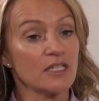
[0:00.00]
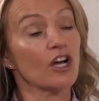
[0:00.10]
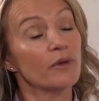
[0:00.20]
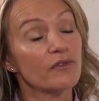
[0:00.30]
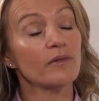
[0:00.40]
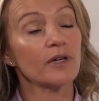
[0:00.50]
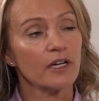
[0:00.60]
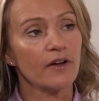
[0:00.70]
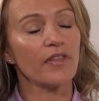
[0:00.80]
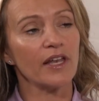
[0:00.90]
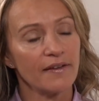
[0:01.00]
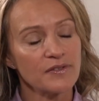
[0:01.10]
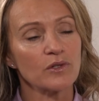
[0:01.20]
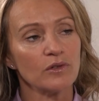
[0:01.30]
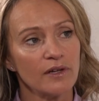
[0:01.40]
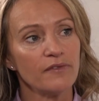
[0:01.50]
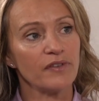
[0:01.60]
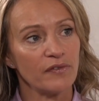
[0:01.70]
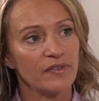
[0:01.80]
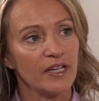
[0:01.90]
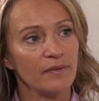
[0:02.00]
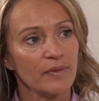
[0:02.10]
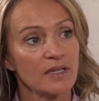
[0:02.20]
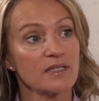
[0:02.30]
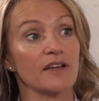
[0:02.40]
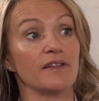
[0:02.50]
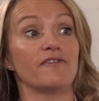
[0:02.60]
coming from a girl that left school at 15 because I